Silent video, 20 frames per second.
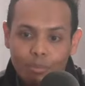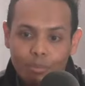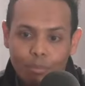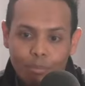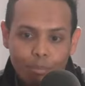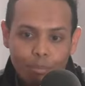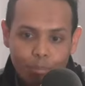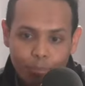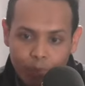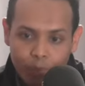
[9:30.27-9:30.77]

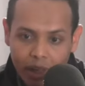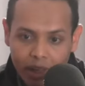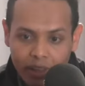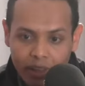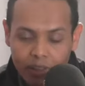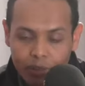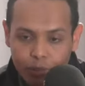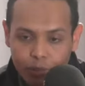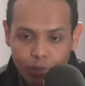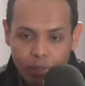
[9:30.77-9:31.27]

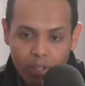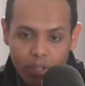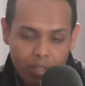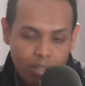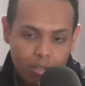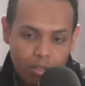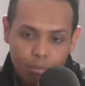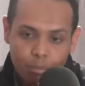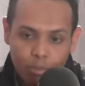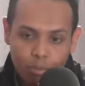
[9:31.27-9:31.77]

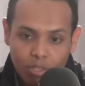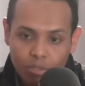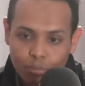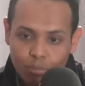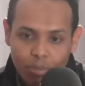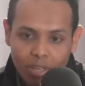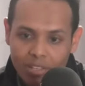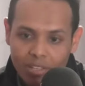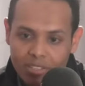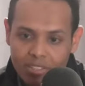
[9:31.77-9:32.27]
blood
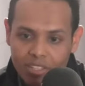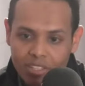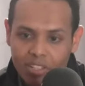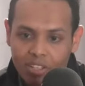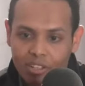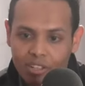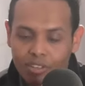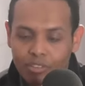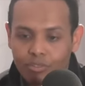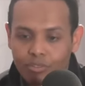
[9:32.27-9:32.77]
bags
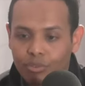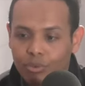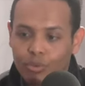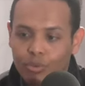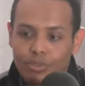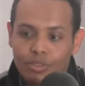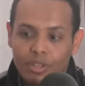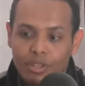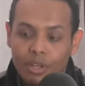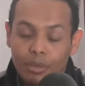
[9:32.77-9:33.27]
for
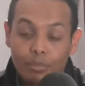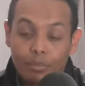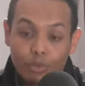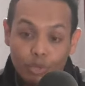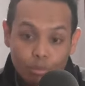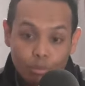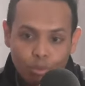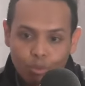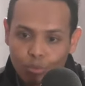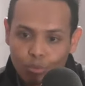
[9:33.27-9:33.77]
the
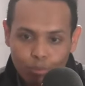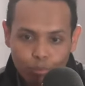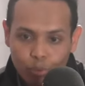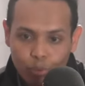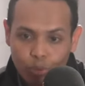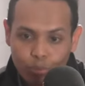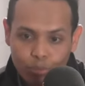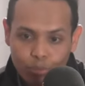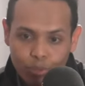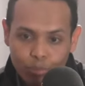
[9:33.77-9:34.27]

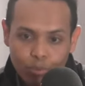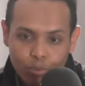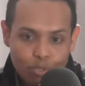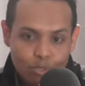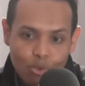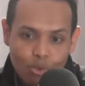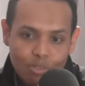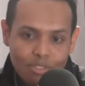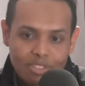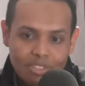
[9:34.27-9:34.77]
poor people.
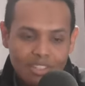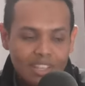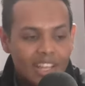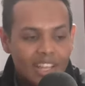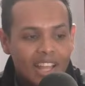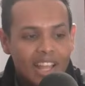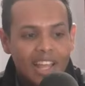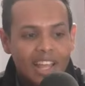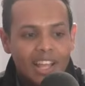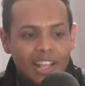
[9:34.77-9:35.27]
So it's
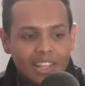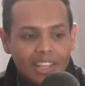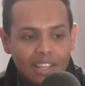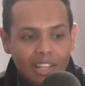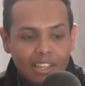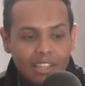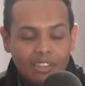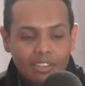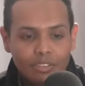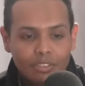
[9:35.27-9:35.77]

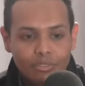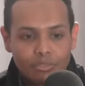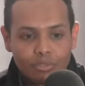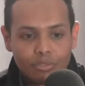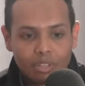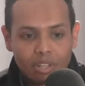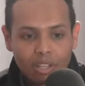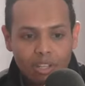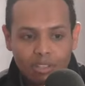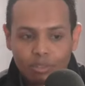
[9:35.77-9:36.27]
like
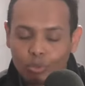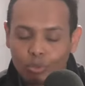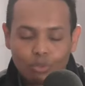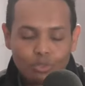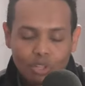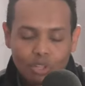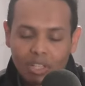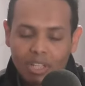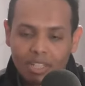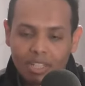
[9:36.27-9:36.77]
very not
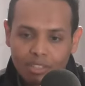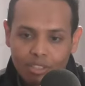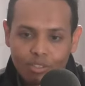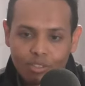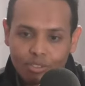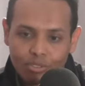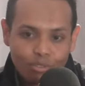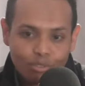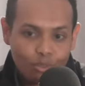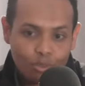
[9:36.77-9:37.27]
related
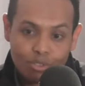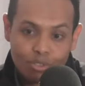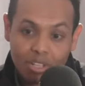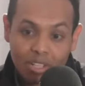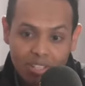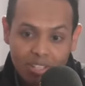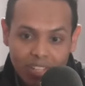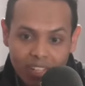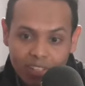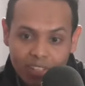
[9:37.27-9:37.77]
for the
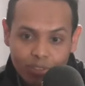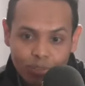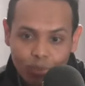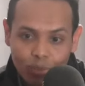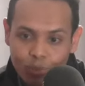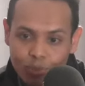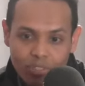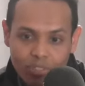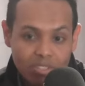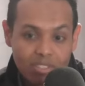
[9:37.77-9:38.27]
green
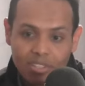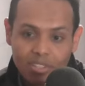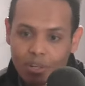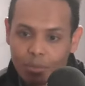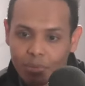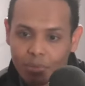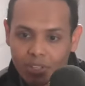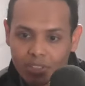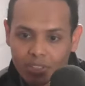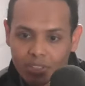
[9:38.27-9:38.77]
or
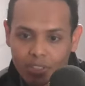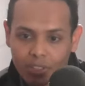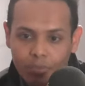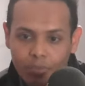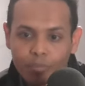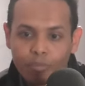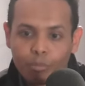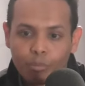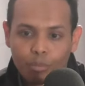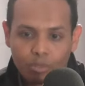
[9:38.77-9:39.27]
sustainability,
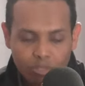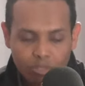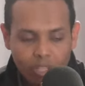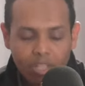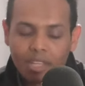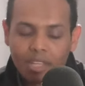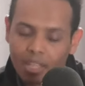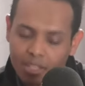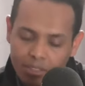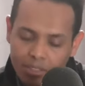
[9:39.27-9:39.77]
but I
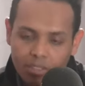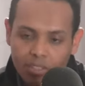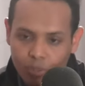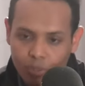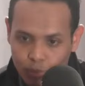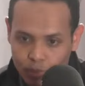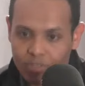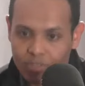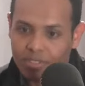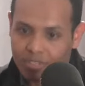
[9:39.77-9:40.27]
can deal
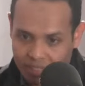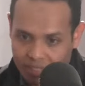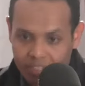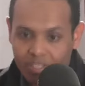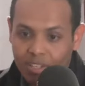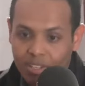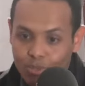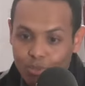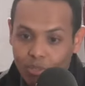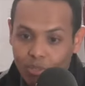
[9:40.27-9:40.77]
with this
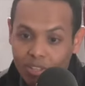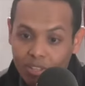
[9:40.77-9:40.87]
as well.